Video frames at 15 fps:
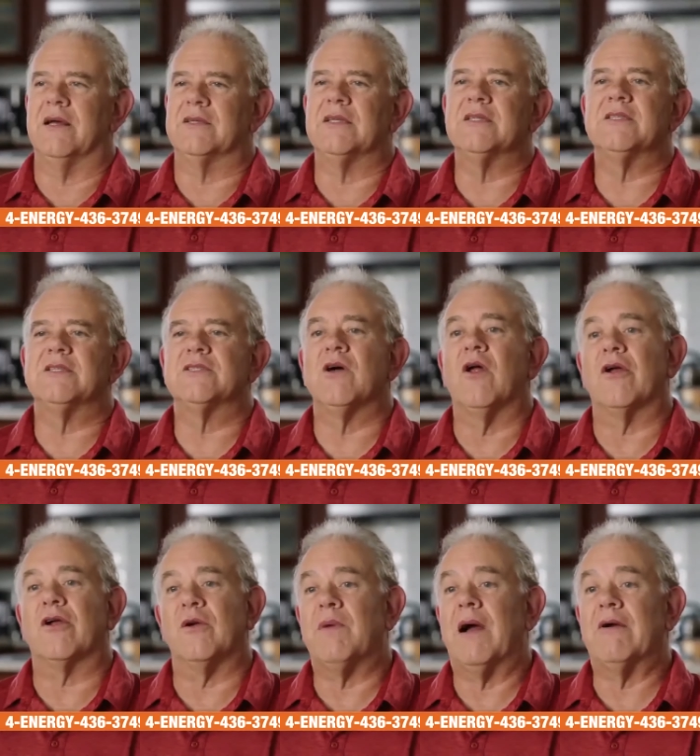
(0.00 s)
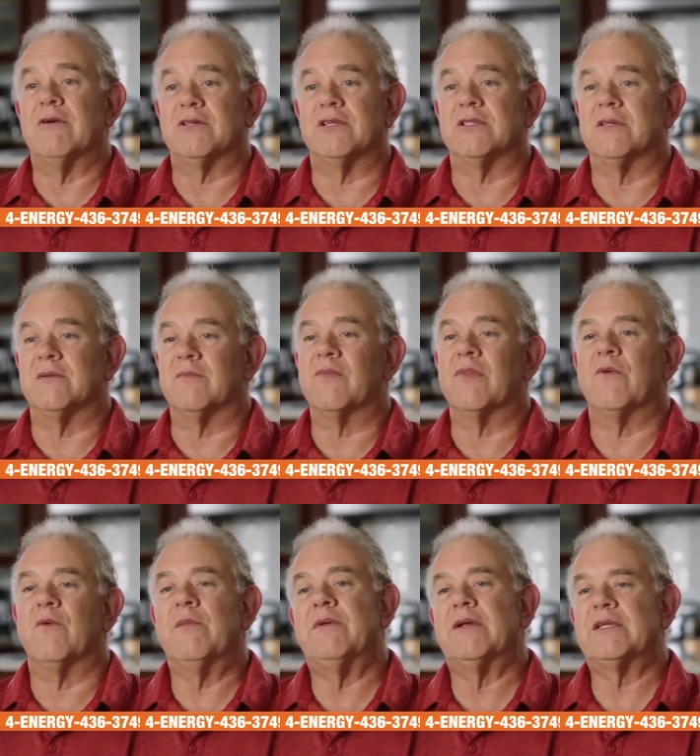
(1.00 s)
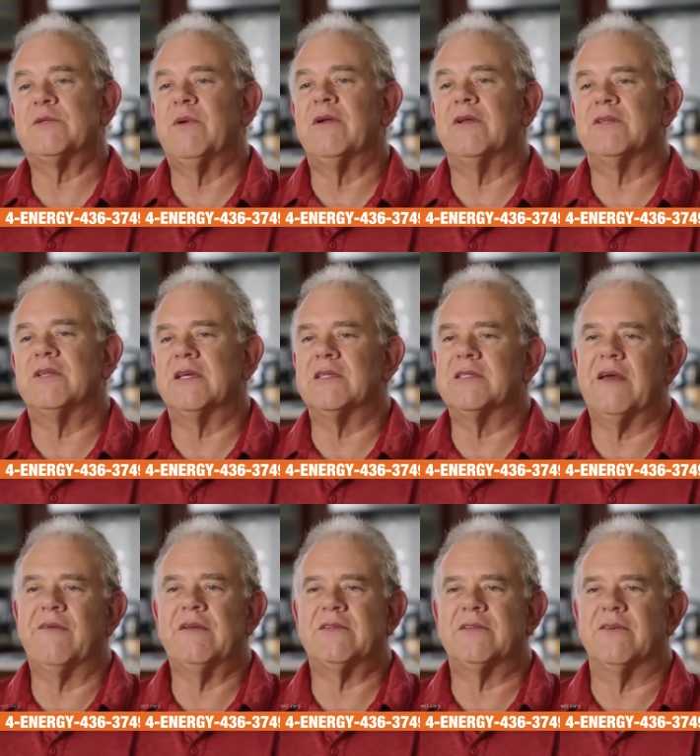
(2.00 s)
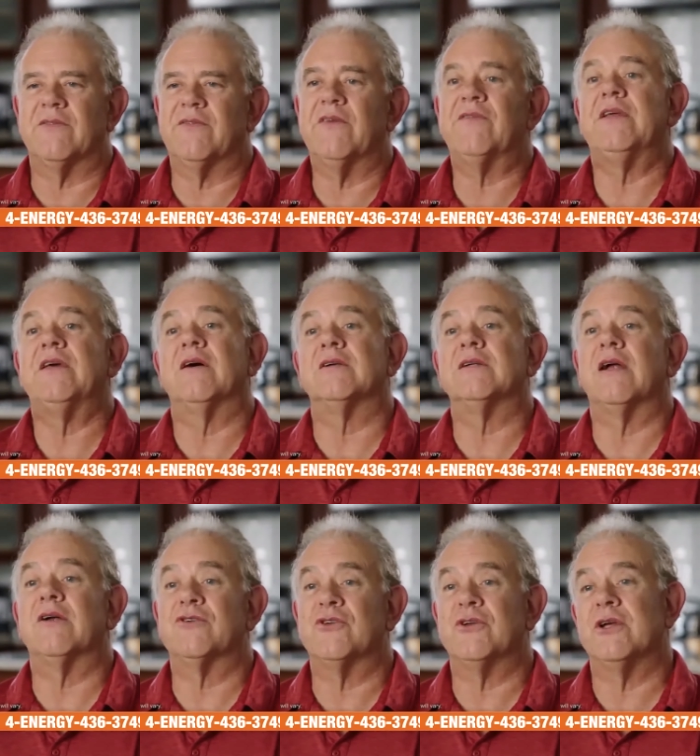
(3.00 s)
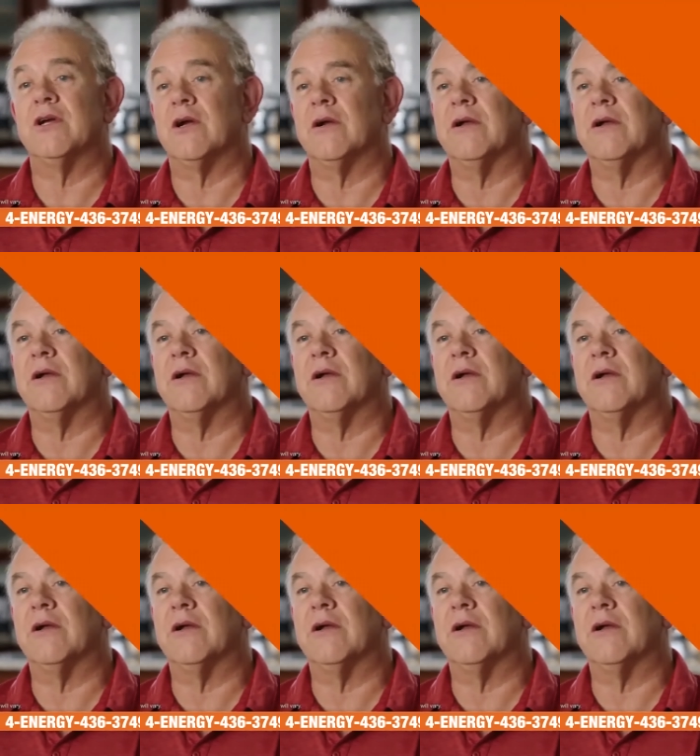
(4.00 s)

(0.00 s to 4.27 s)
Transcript: Since installing our power system, we've been experiencing a savings of $1,500 a year.